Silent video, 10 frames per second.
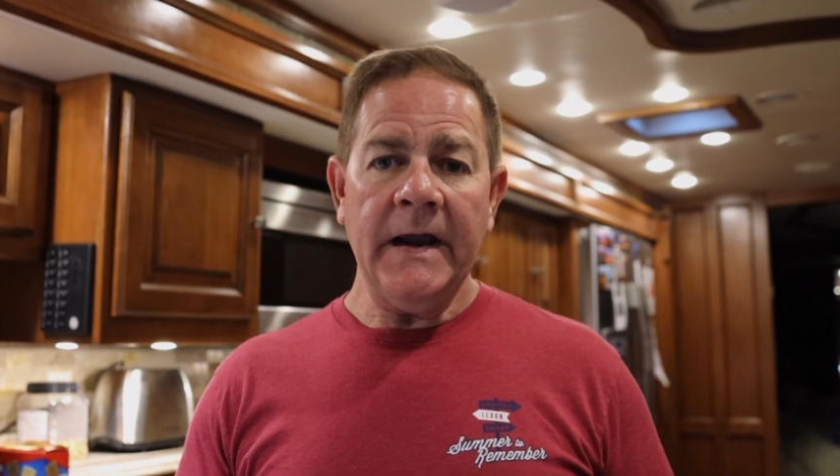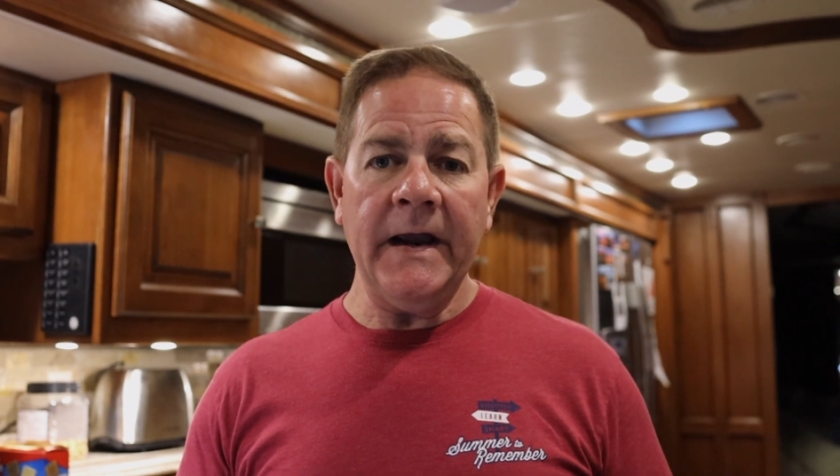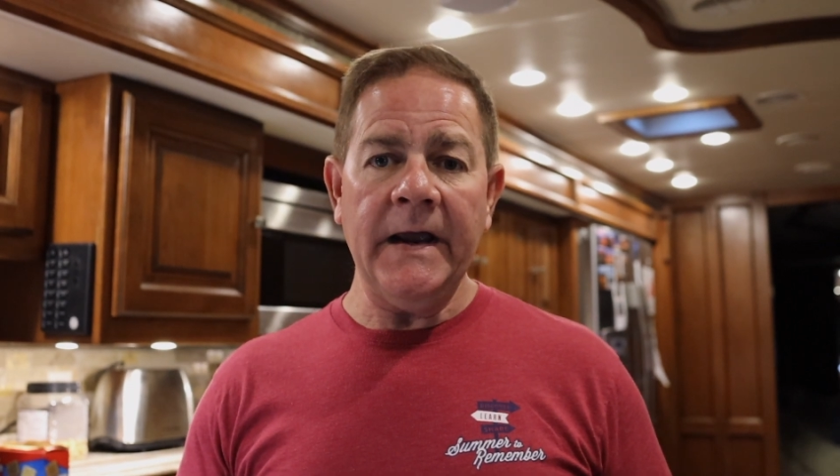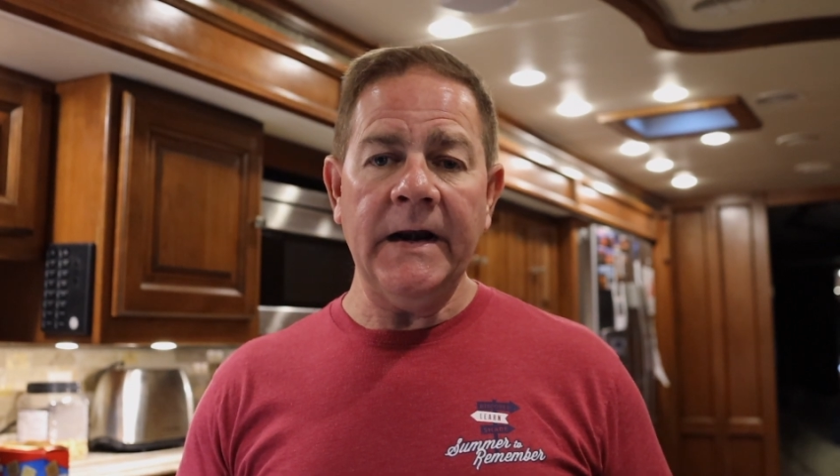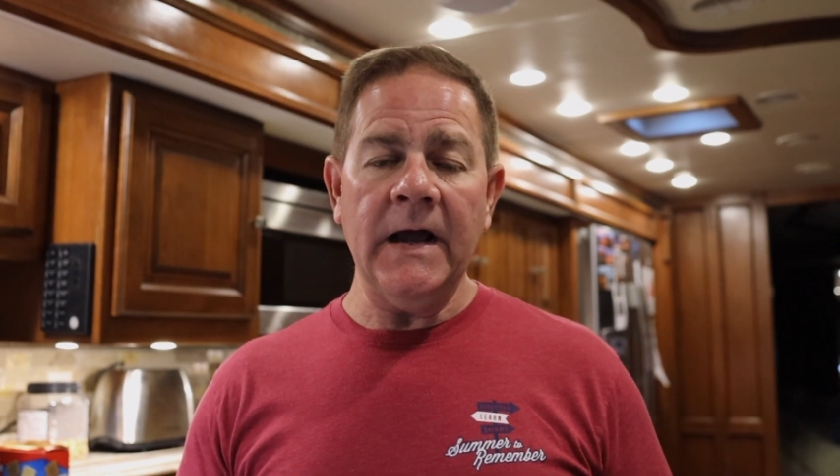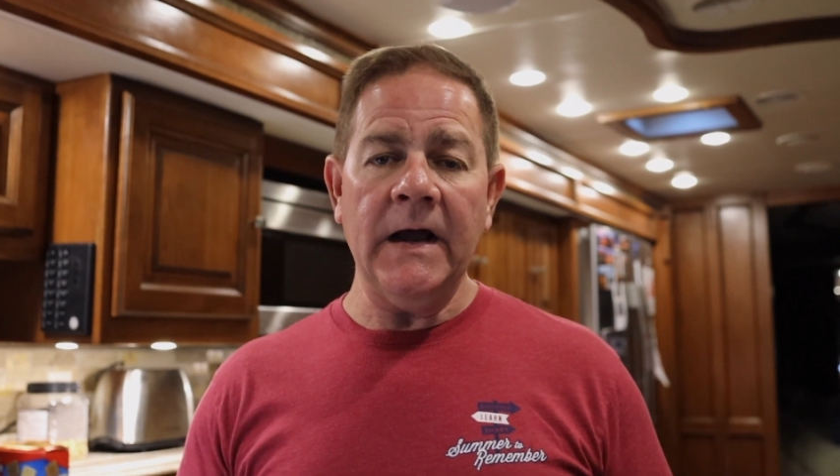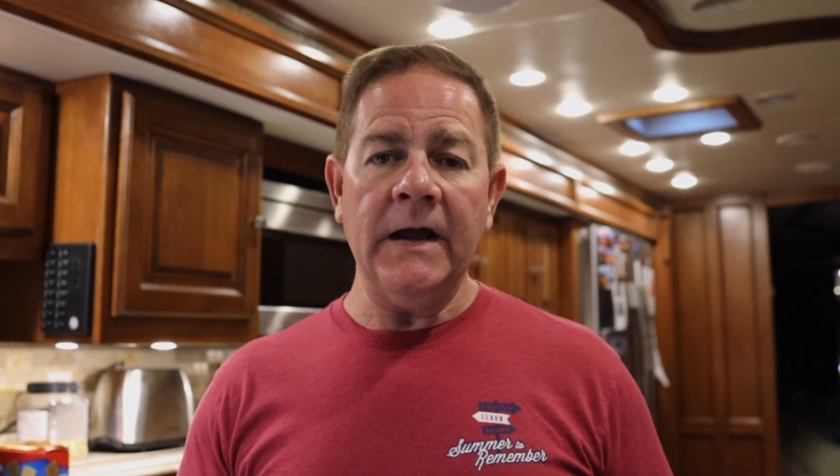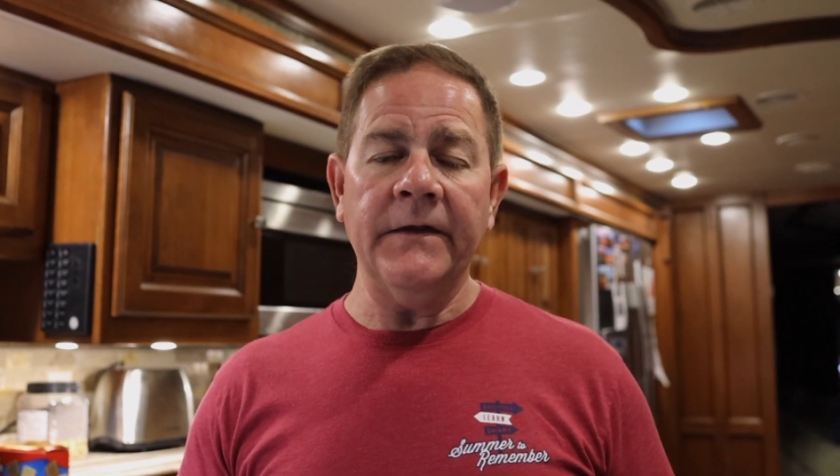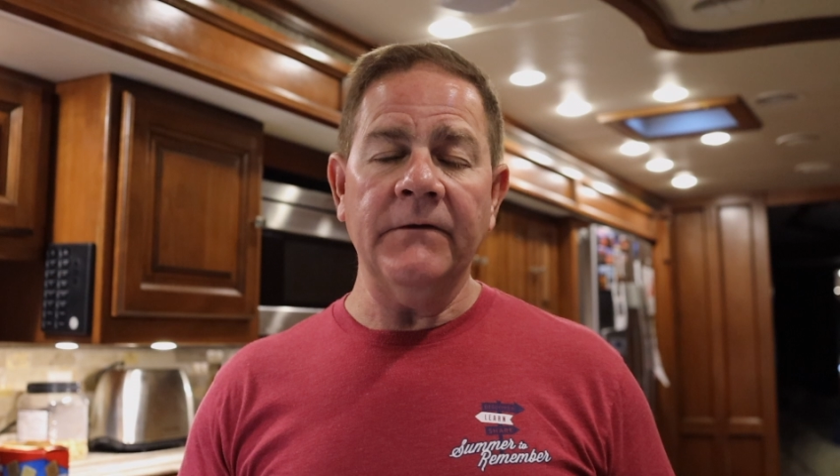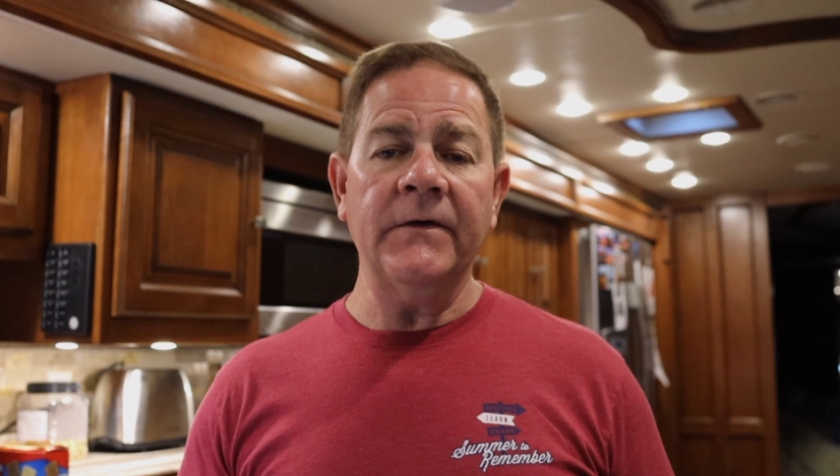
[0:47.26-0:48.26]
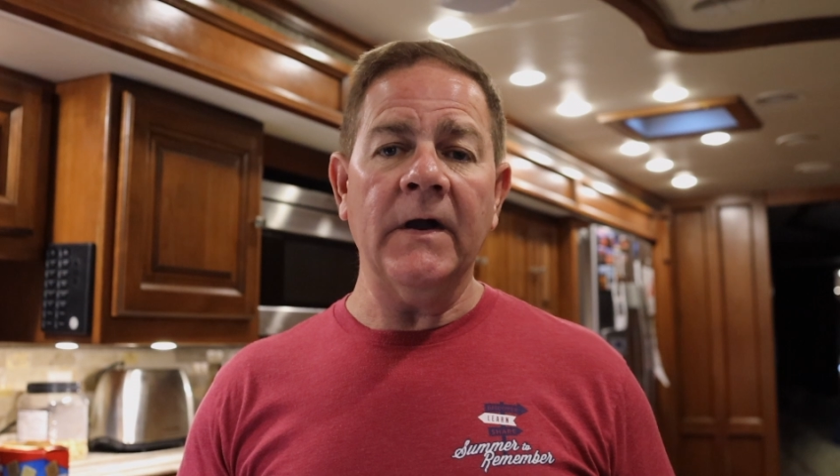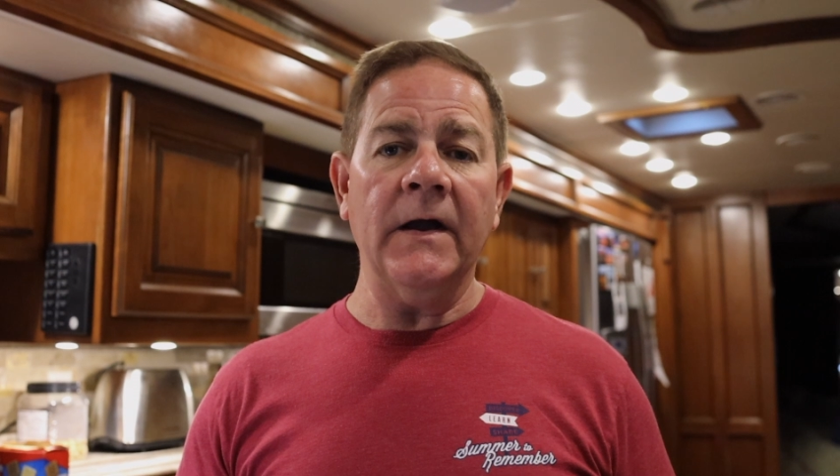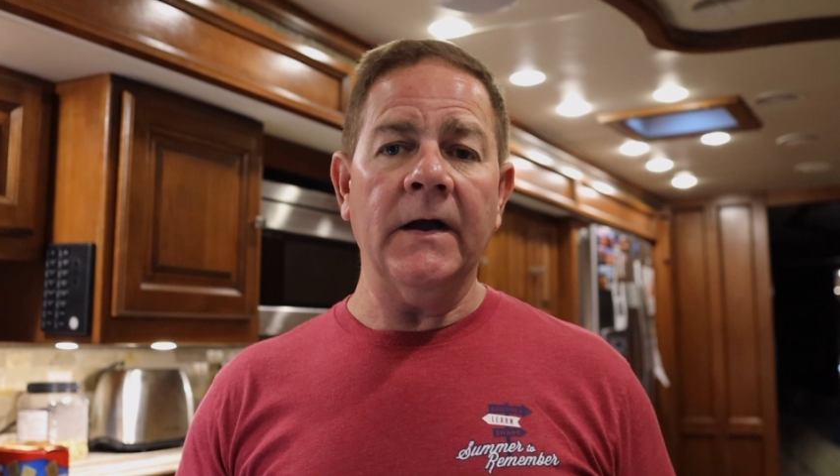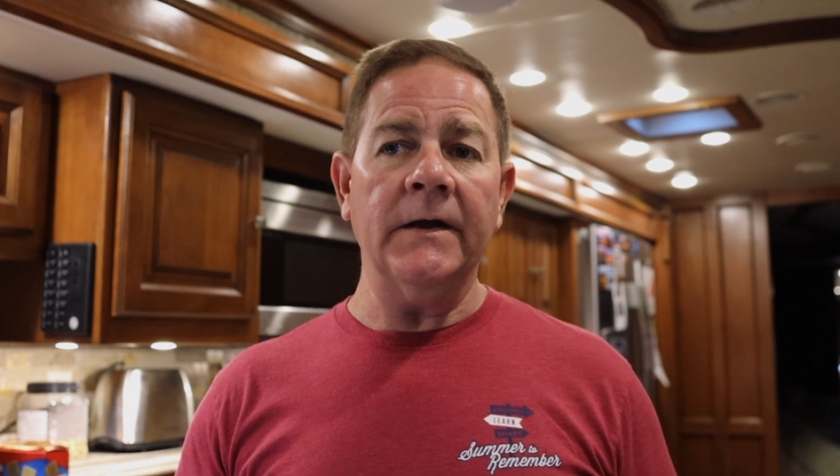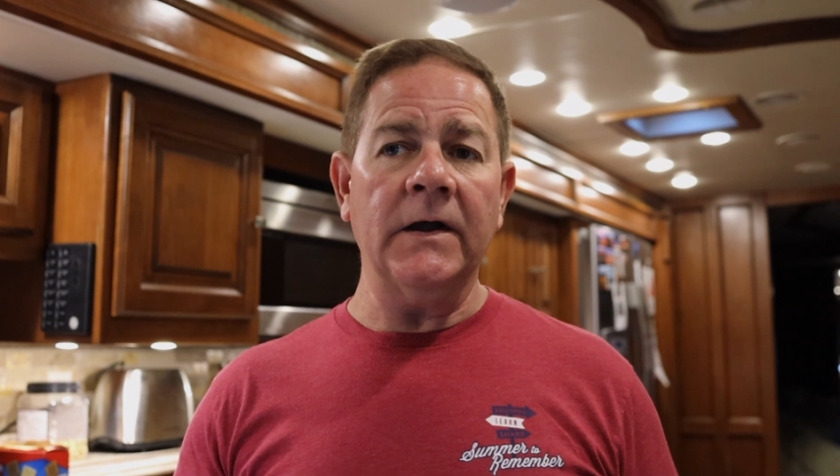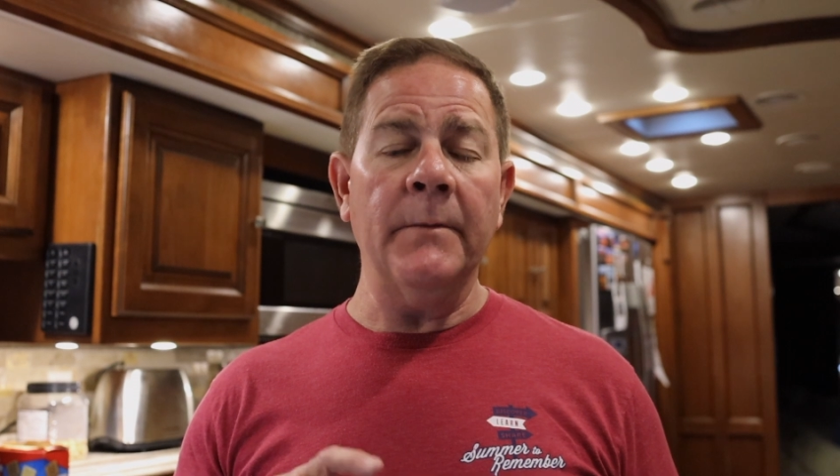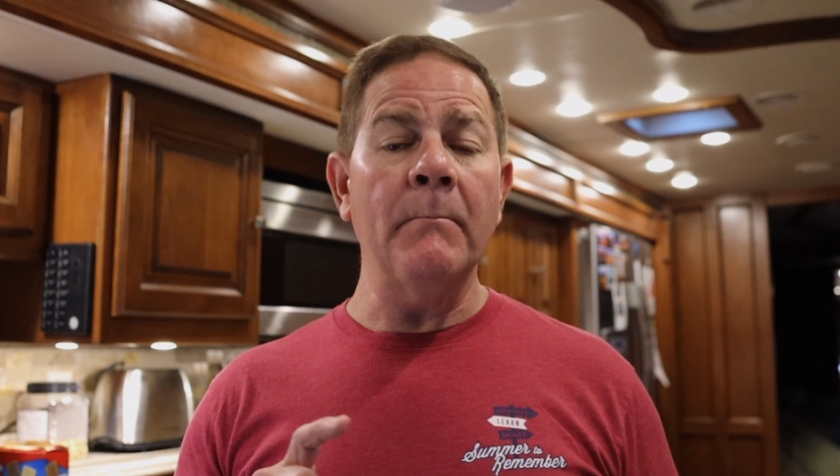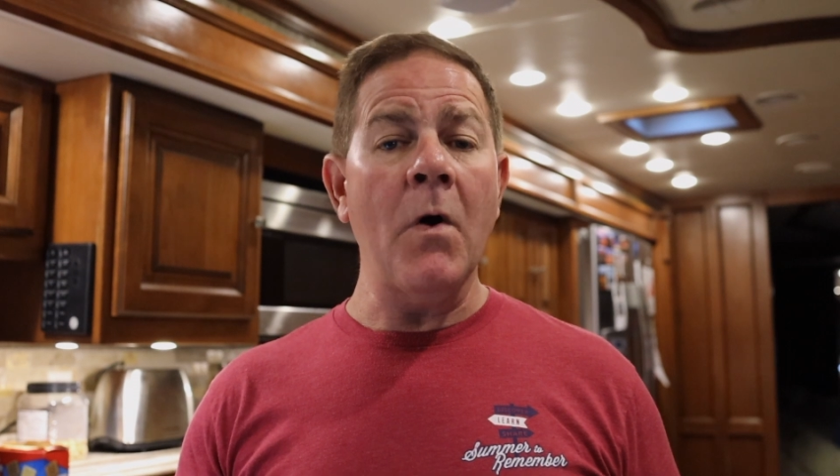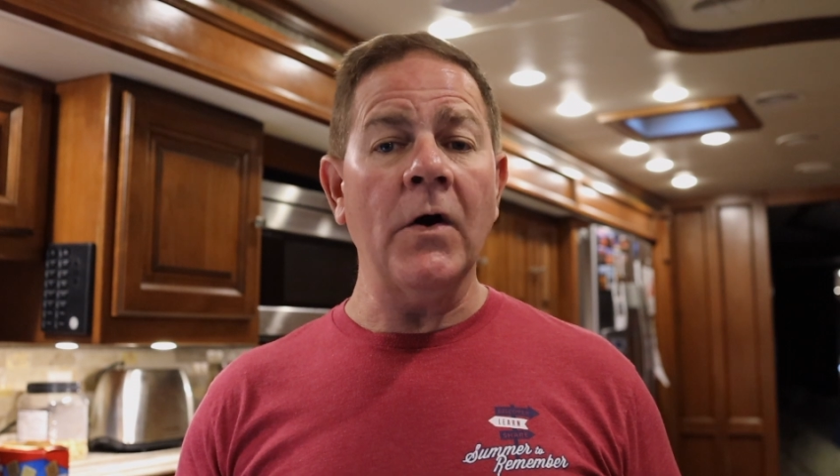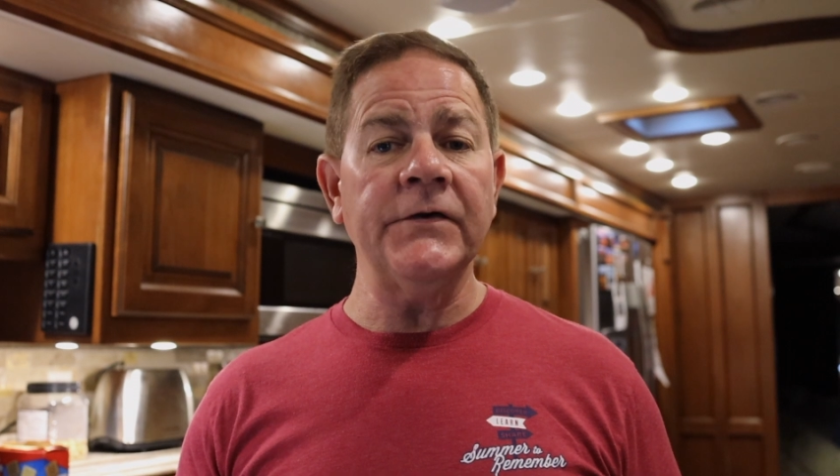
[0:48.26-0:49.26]
And they've
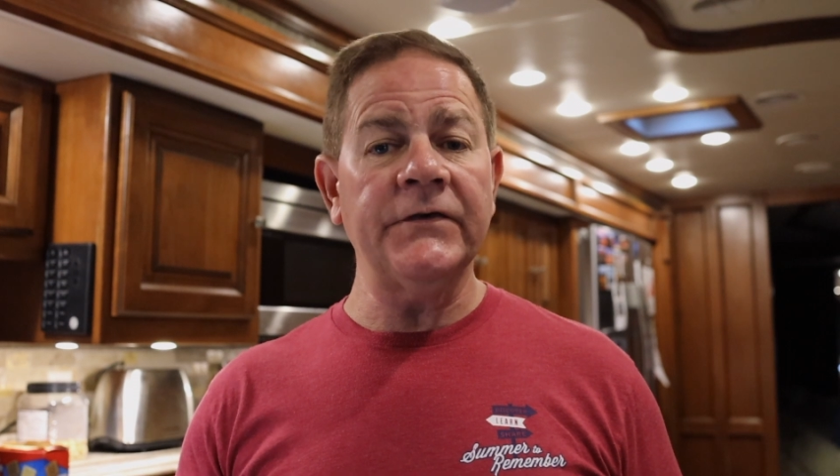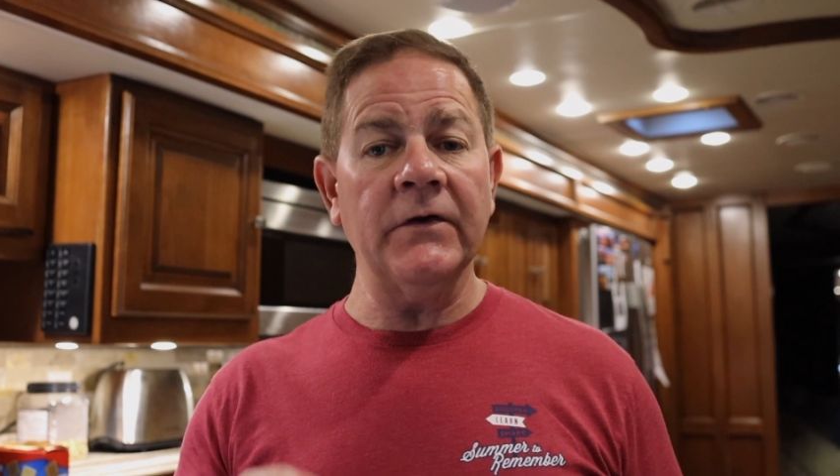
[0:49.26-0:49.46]
come March,